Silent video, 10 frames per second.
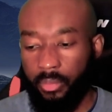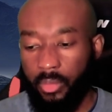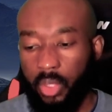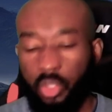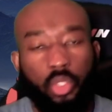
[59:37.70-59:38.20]

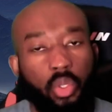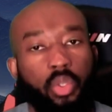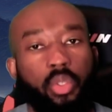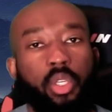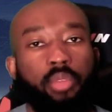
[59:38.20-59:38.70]
So,
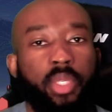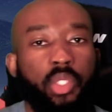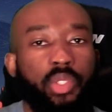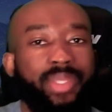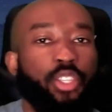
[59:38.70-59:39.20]
because
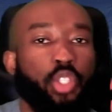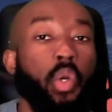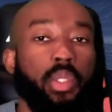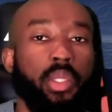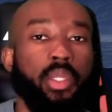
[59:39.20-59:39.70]
that
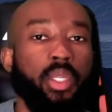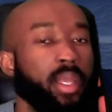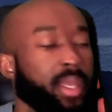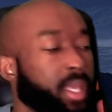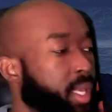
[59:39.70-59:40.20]
soul,
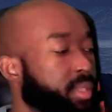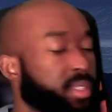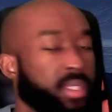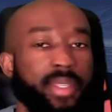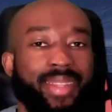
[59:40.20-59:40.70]

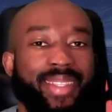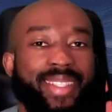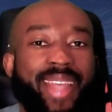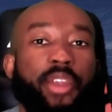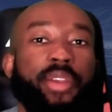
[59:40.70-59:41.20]
it's
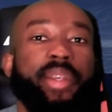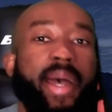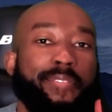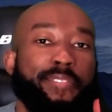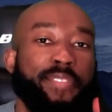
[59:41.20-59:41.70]
desire that
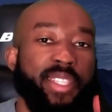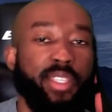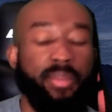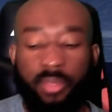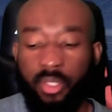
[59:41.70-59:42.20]
feeds
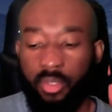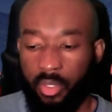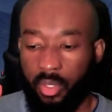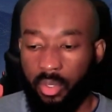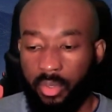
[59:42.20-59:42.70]
him,
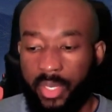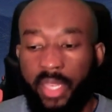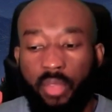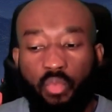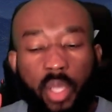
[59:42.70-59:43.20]
that he
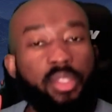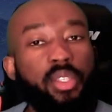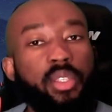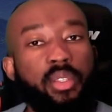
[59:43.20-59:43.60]
wants.